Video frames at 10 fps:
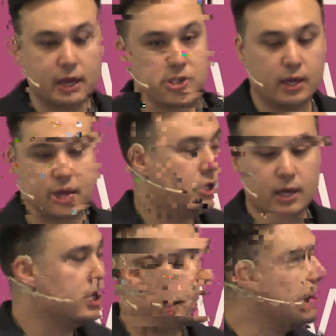
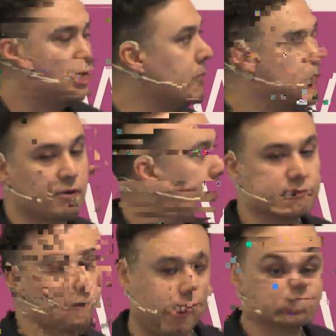but also
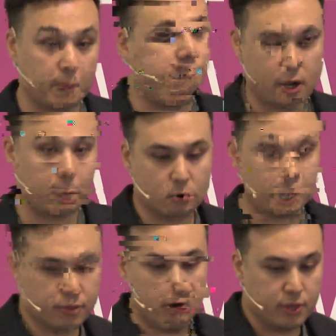to understand the
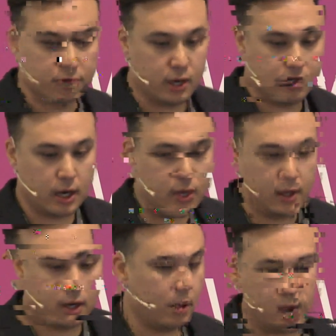fundamental building blocks
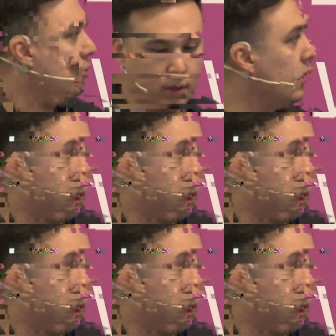of a basic